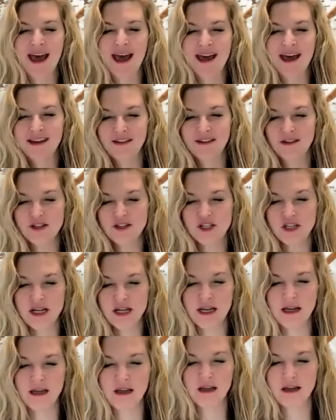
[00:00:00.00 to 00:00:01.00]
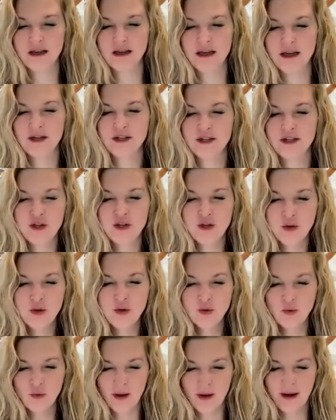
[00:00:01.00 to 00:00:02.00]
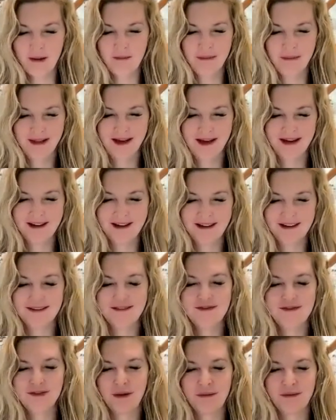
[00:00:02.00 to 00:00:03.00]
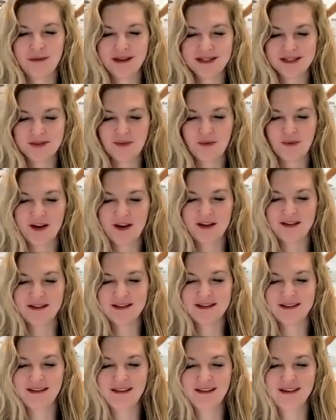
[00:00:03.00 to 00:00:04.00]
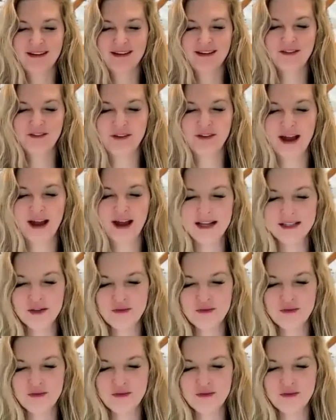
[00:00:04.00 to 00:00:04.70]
energy to unplug from this world, right?